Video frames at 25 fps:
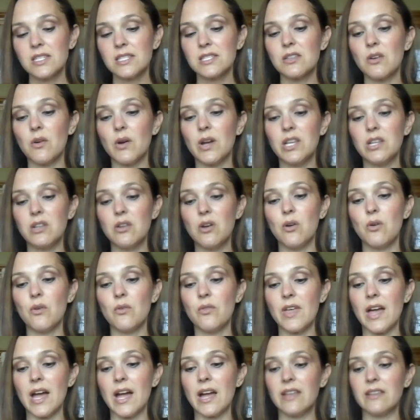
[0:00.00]
so I know
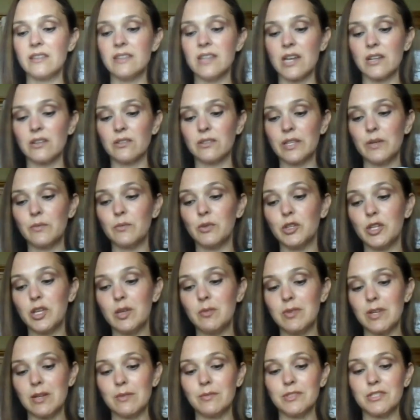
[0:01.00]
that not only will he
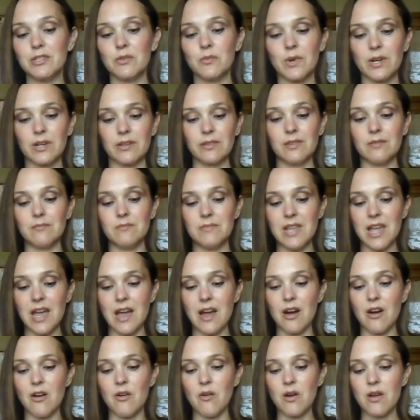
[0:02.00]
be able to wear them
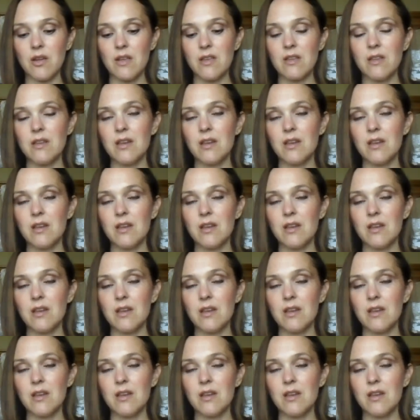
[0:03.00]
now,